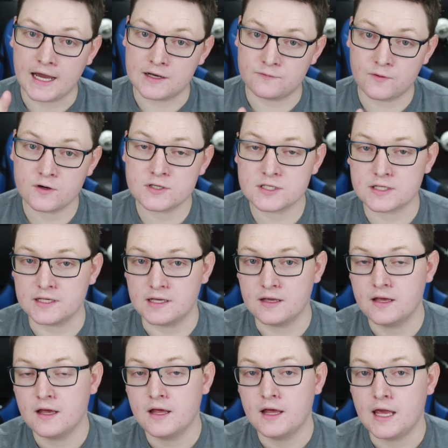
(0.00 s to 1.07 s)

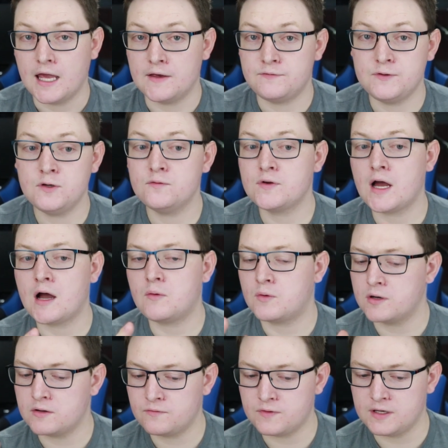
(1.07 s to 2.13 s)
Adversely, if you've got
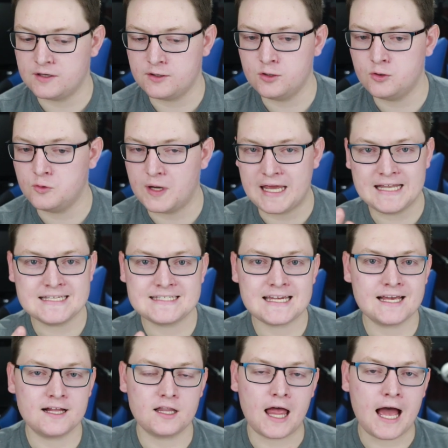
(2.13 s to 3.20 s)
one of the new
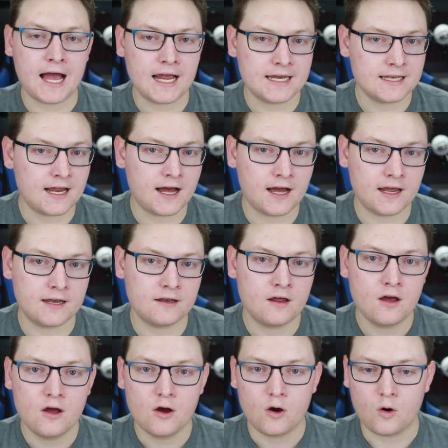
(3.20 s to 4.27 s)
Intel i9
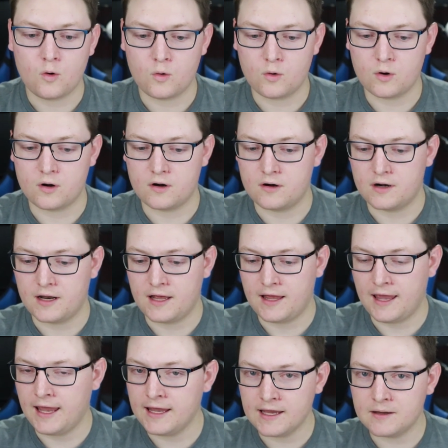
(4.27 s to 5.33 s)
or
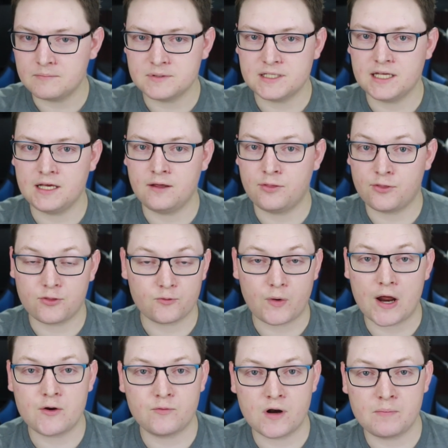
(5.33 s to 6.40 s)
AMD
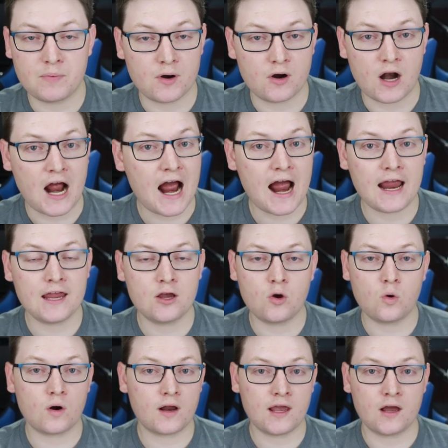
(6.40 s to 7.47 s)
Threadripper high
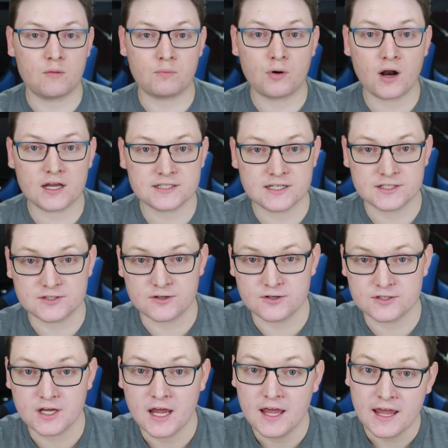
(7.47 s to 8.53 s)
core count
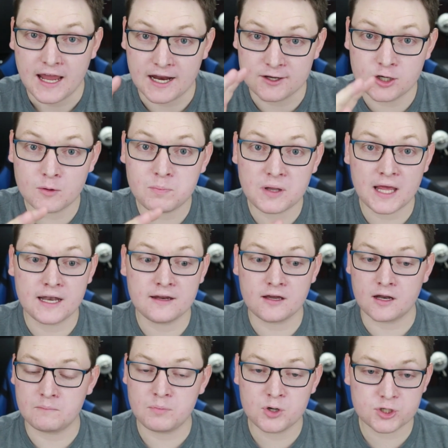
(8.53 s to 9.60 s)
processors, and you're planning
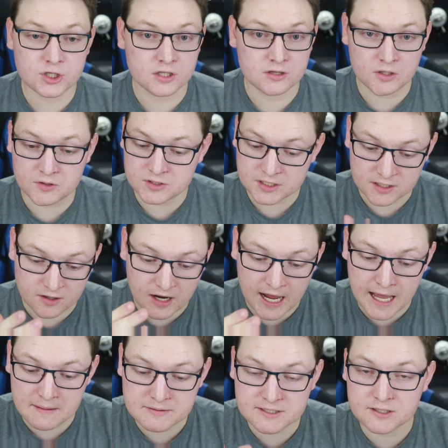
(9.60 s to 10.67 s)
on pushing those to their
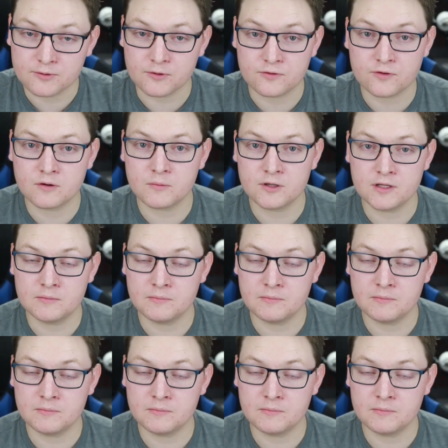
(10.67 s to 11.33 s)
absolute thermal